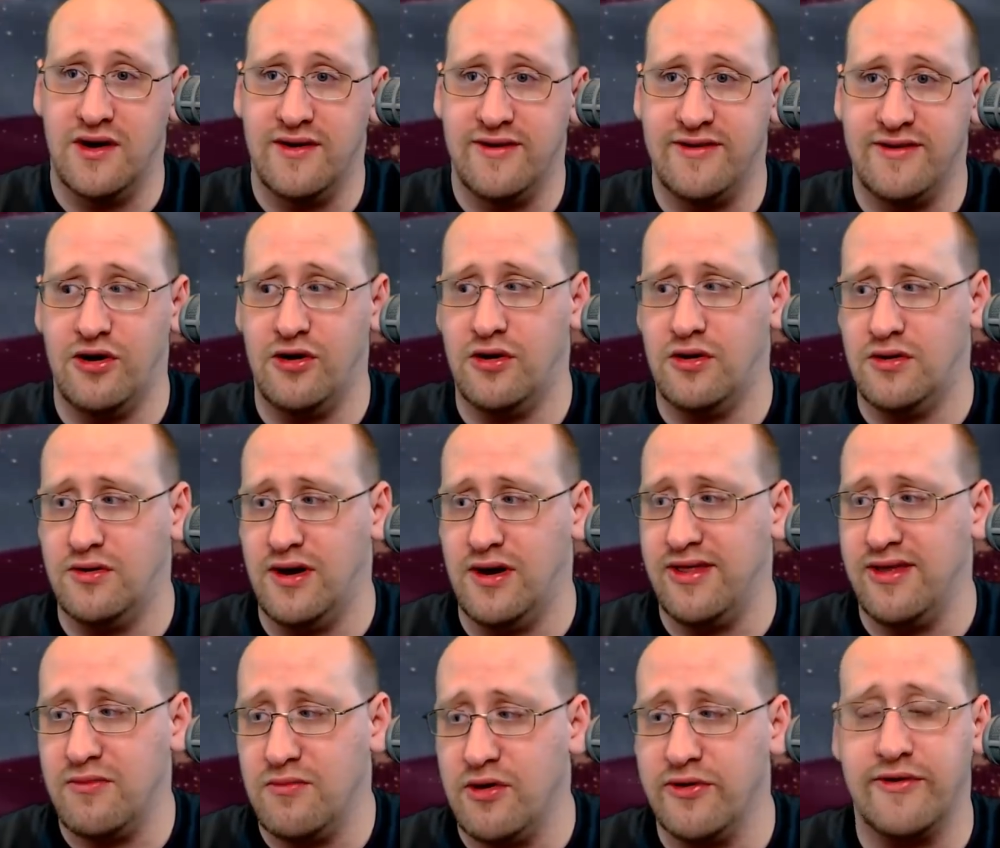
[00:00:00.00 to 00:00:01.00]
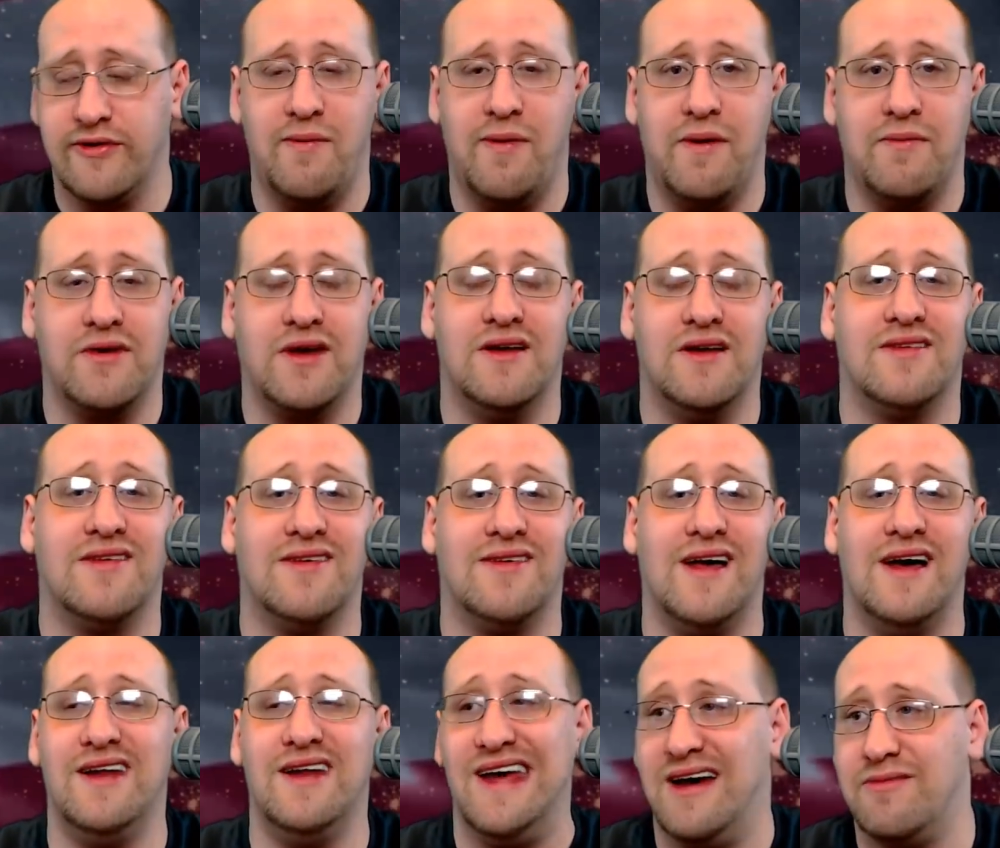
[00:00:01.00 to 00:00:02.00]
So I think most Republicans
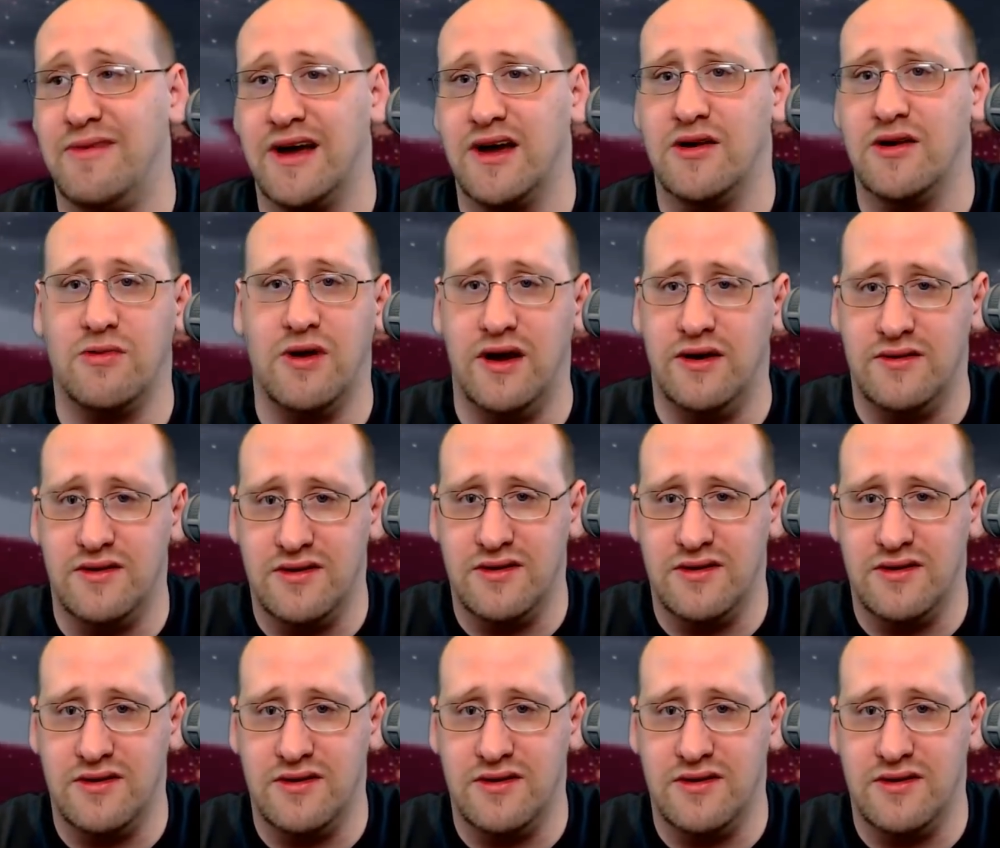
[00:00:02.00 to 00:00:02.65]
decide, eh, I'm not going to run.